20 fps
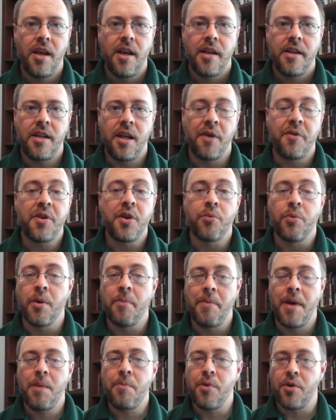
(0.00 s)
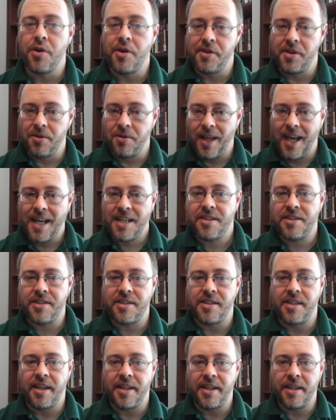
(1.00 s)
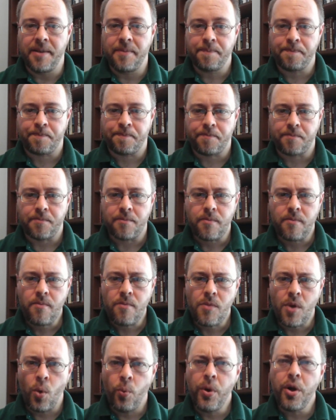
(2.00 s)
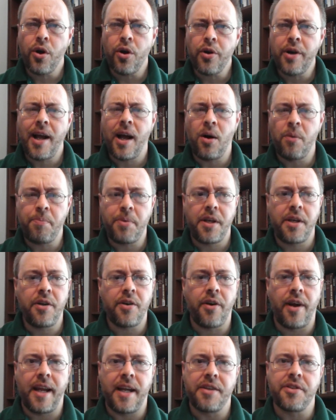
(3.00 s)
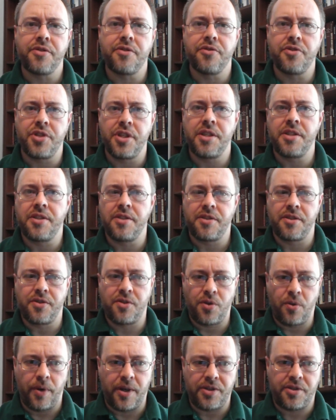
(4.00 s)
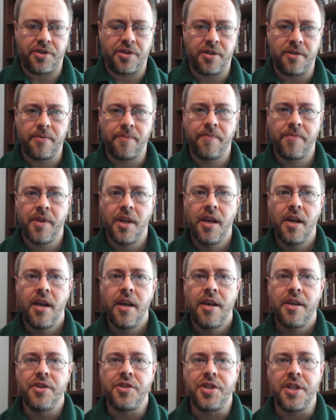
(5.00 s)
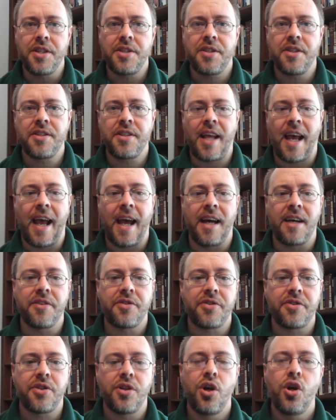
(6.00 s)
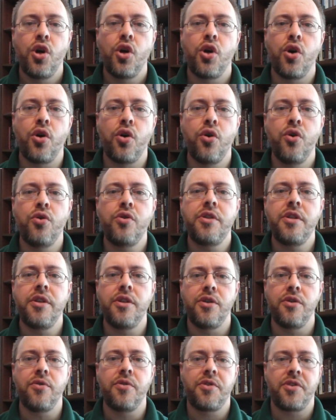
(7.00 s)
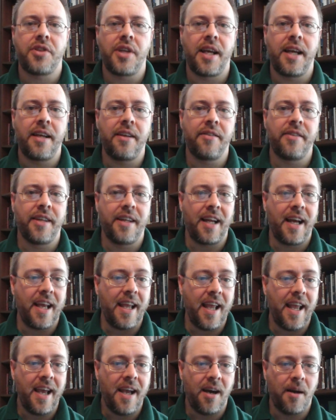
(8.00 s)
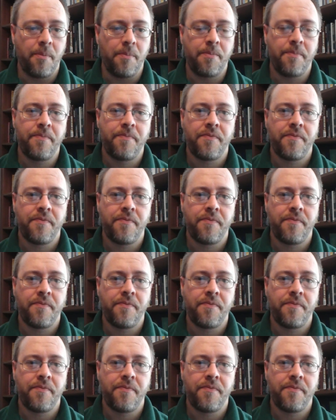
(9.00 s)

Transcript: Now, if you remember in the last study, we heard how Peter answered Jesus' question. Jesus asked, "Who do you say that I am?"